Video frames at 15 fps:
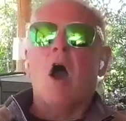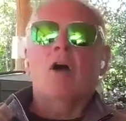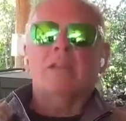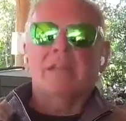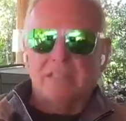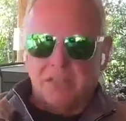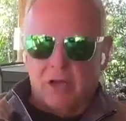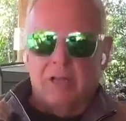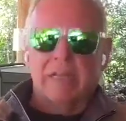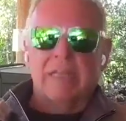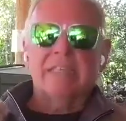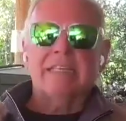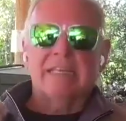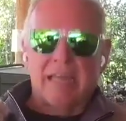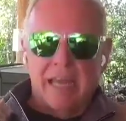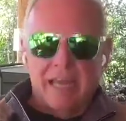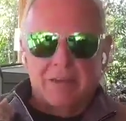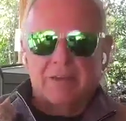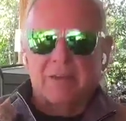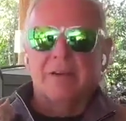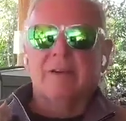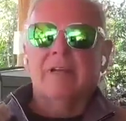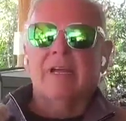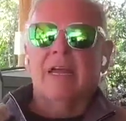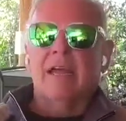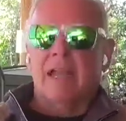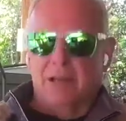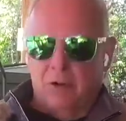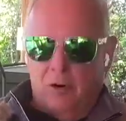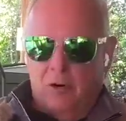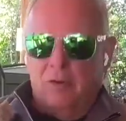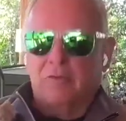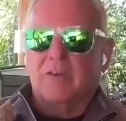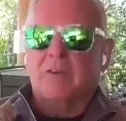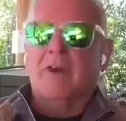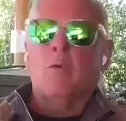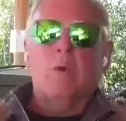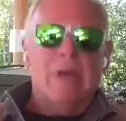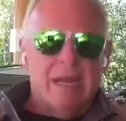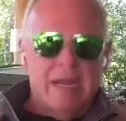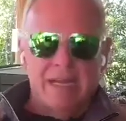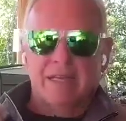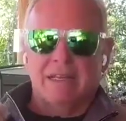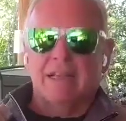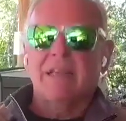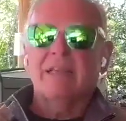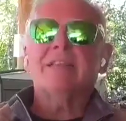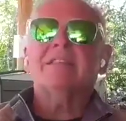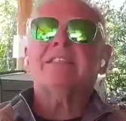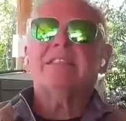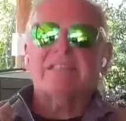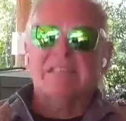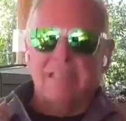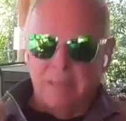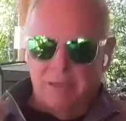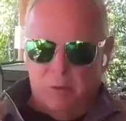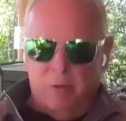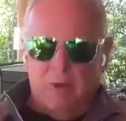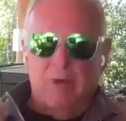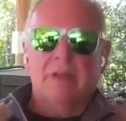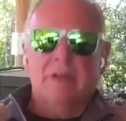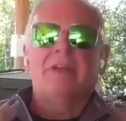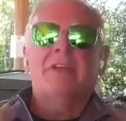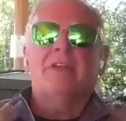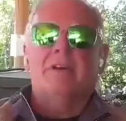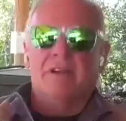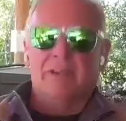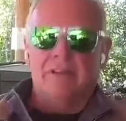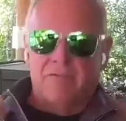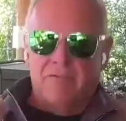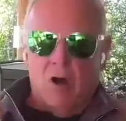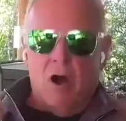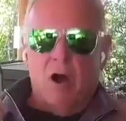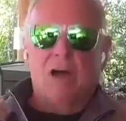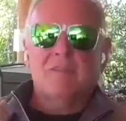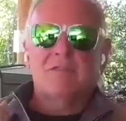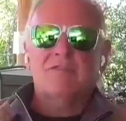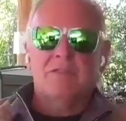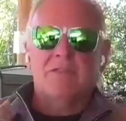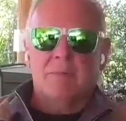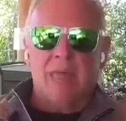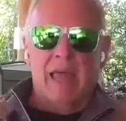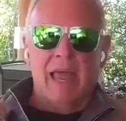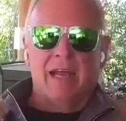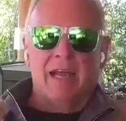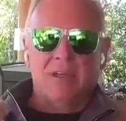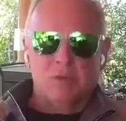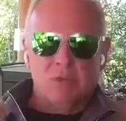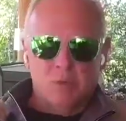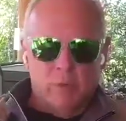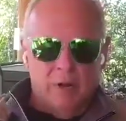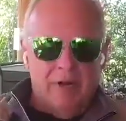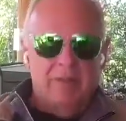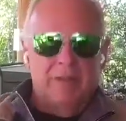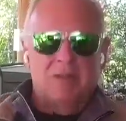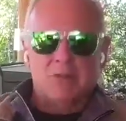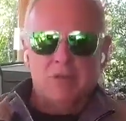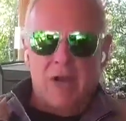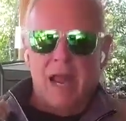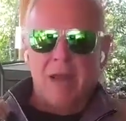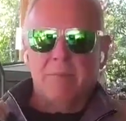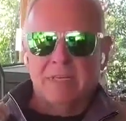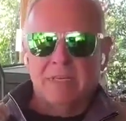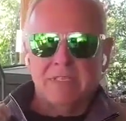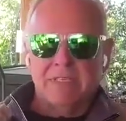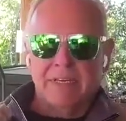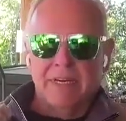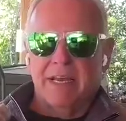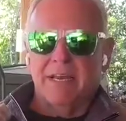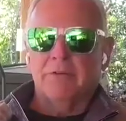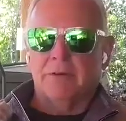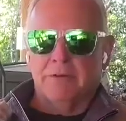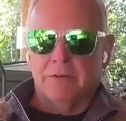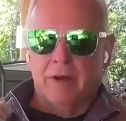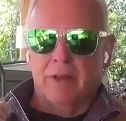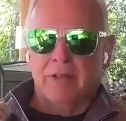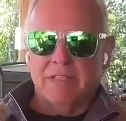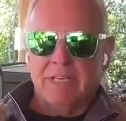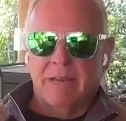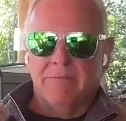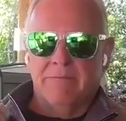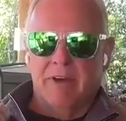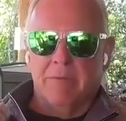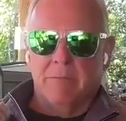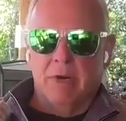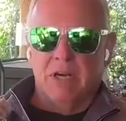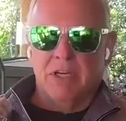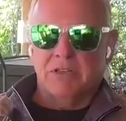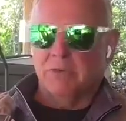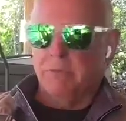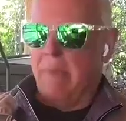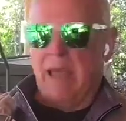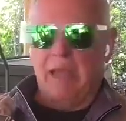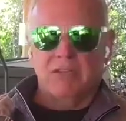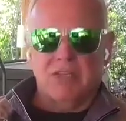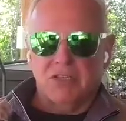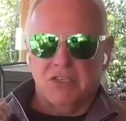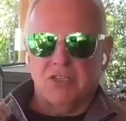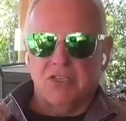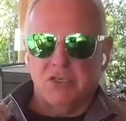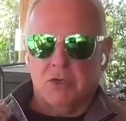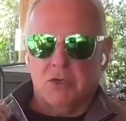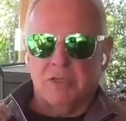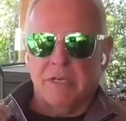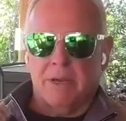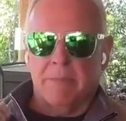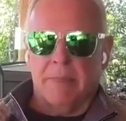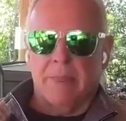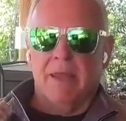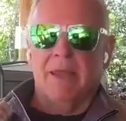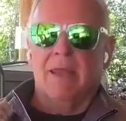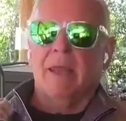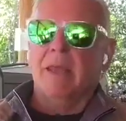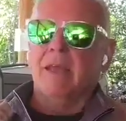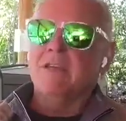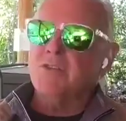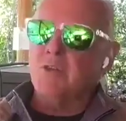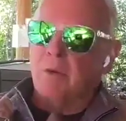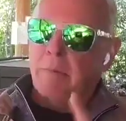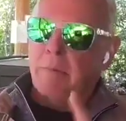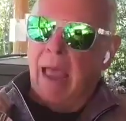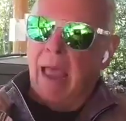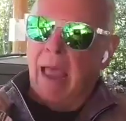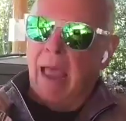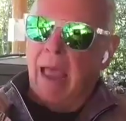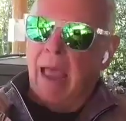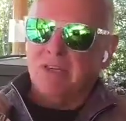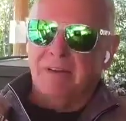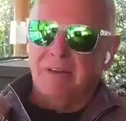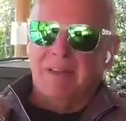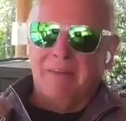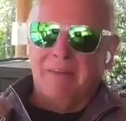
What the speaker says: Let's all get together and over a week see what evolves from that. Because when the tribe gets together and they're on the same vibration, magic just shows up. So imagine